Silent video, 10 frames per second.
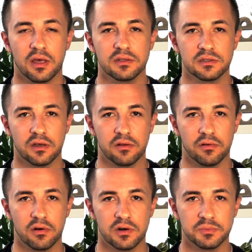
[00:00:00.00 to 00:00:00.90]
inside
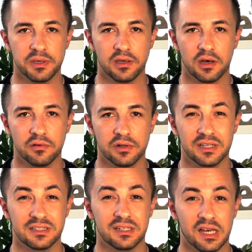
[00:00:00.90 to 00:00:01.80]
your RSP account
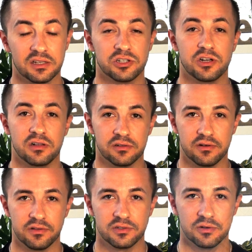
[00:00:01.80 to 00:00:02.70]
is tax
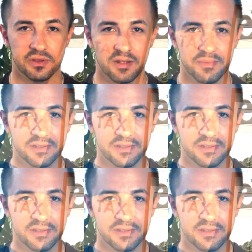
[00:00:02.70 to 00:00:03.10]
sheltered. So that